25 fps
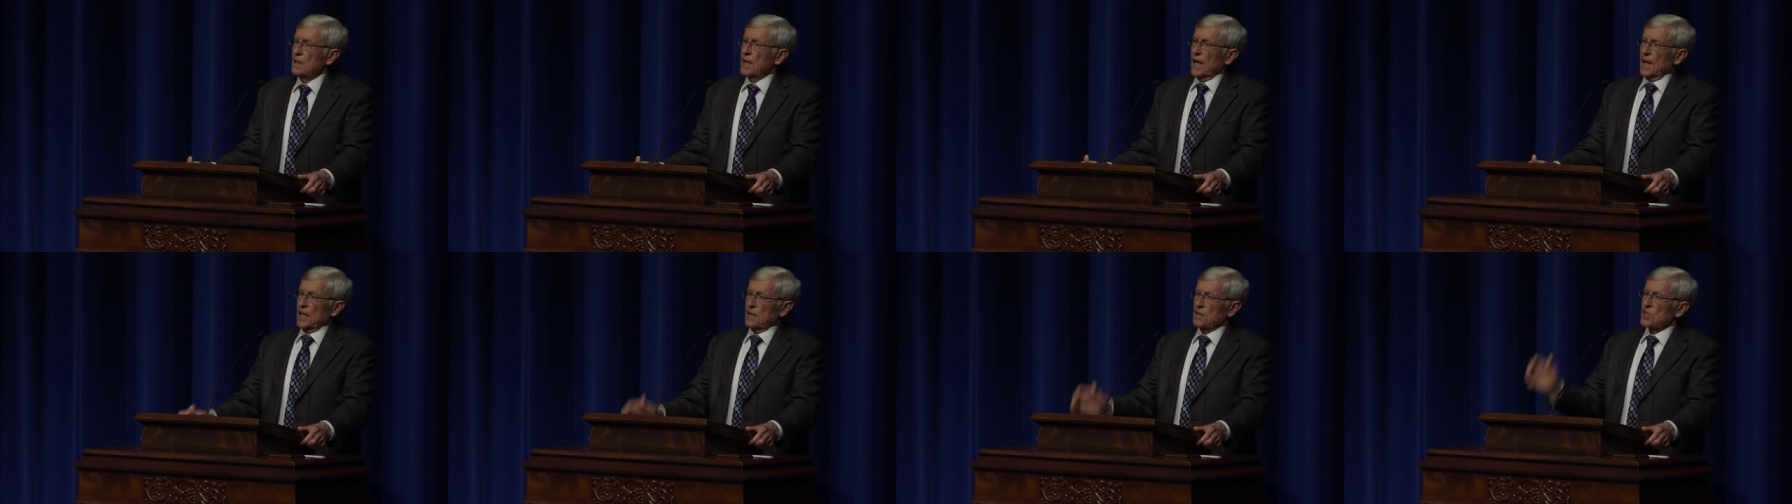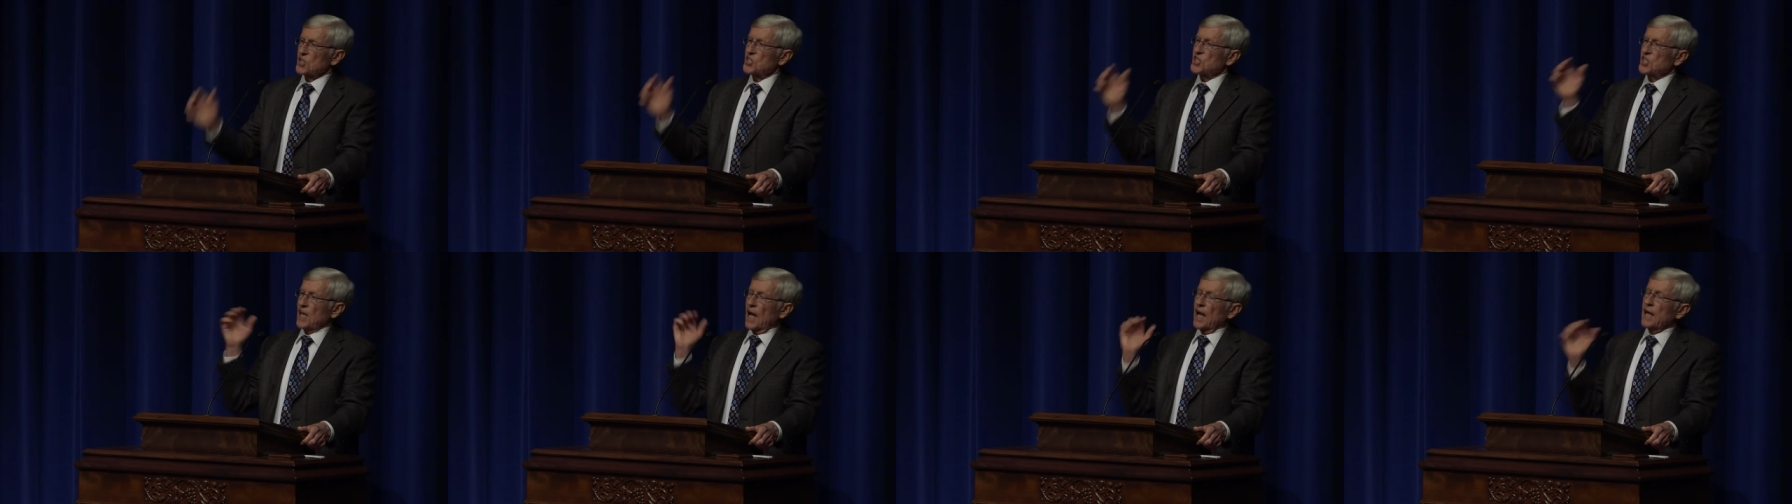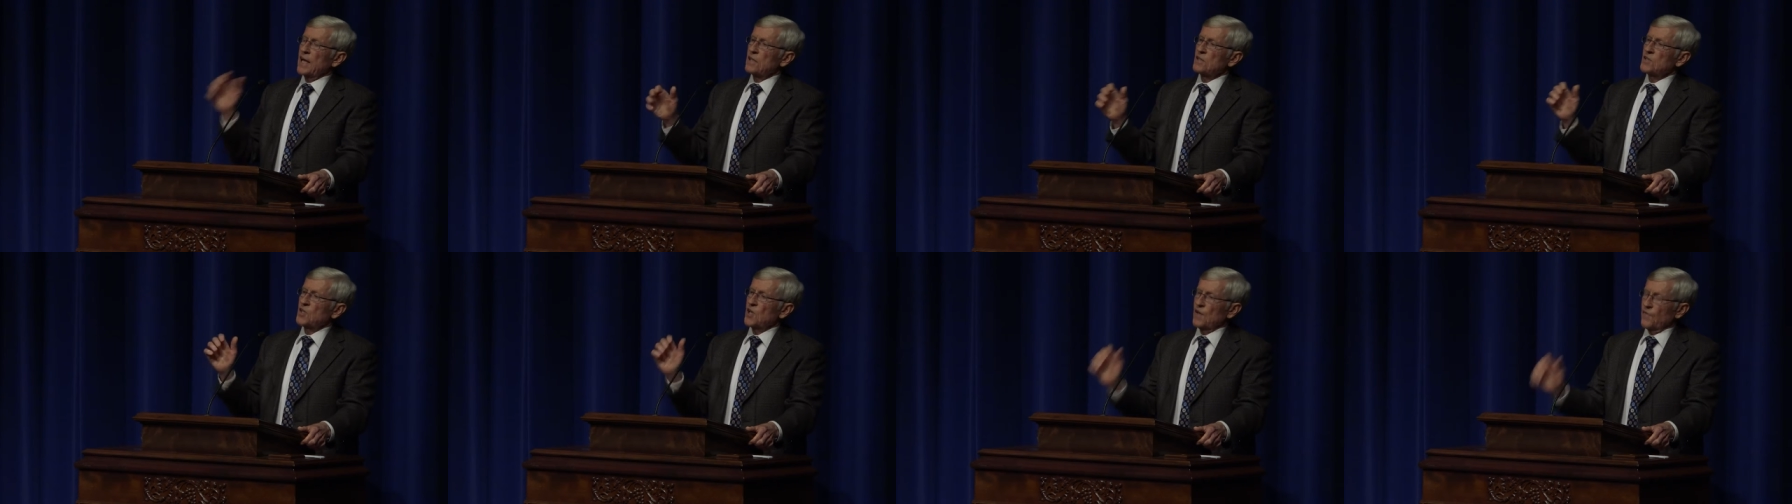and the
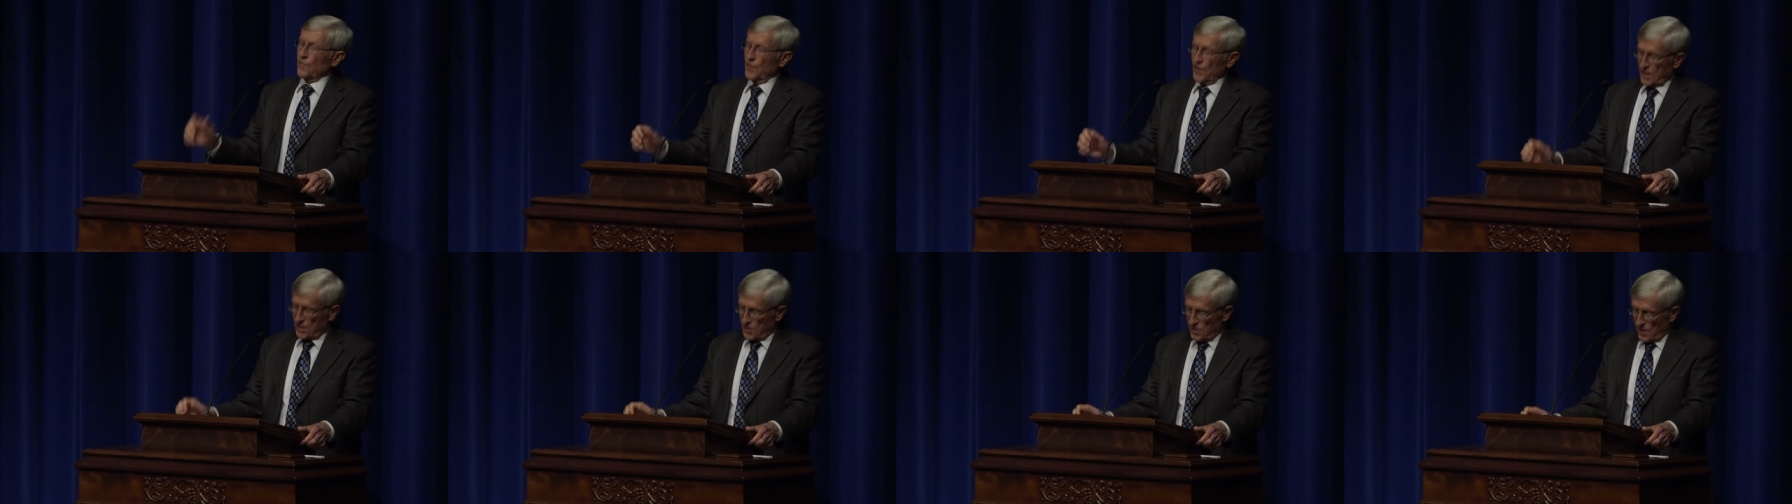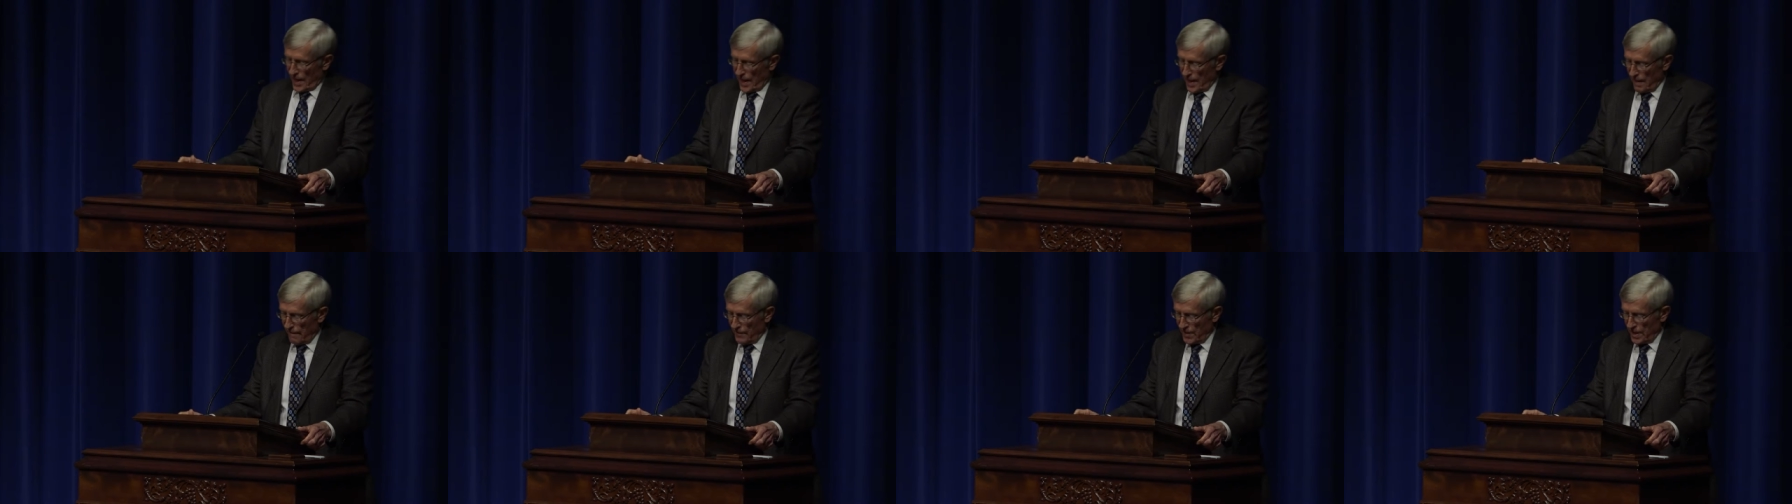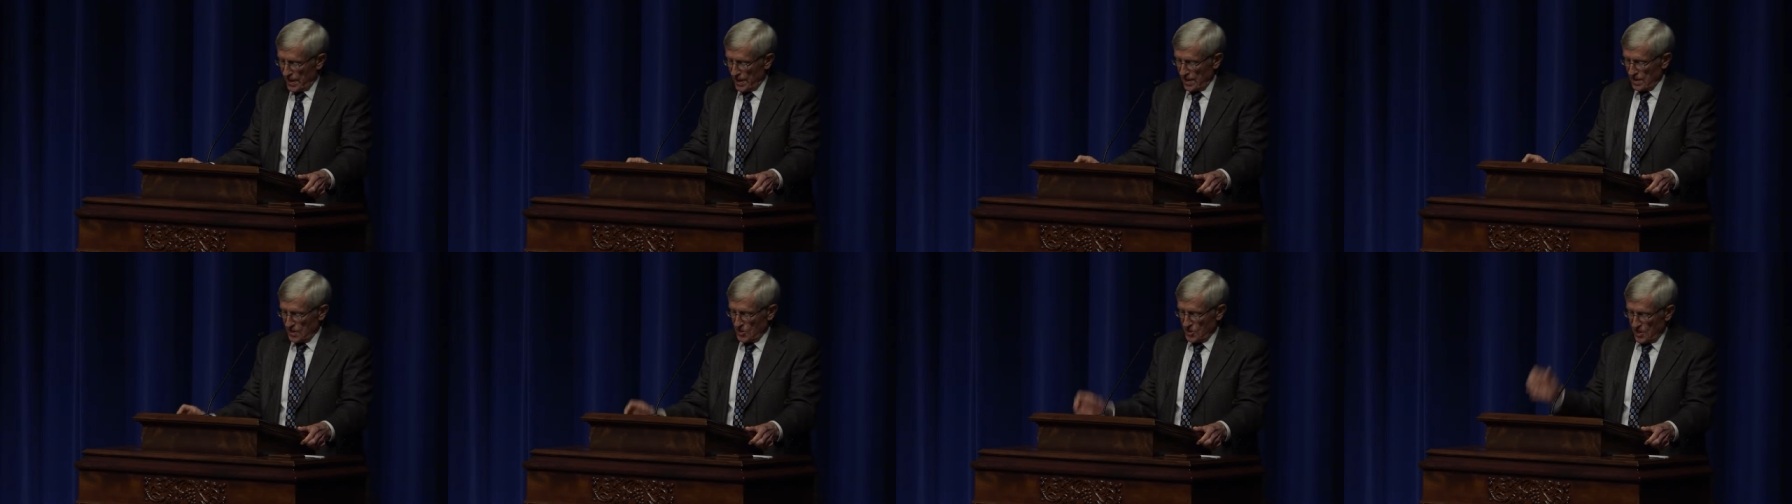scientific
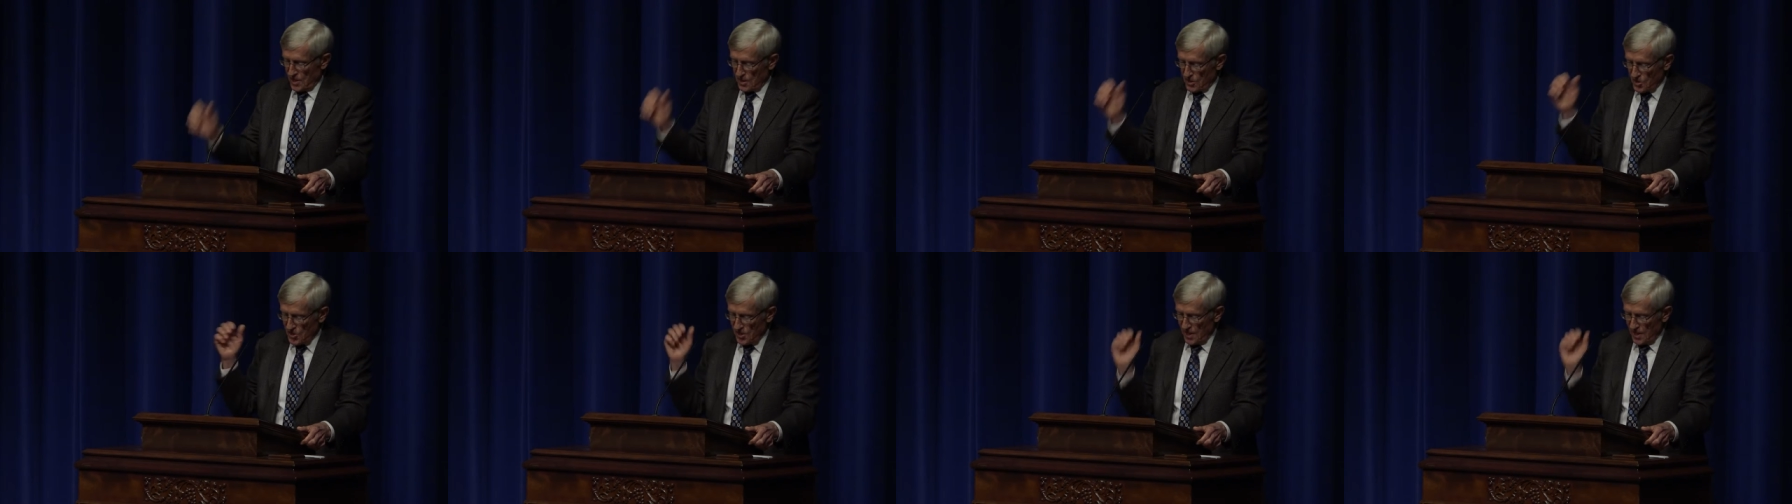evidence is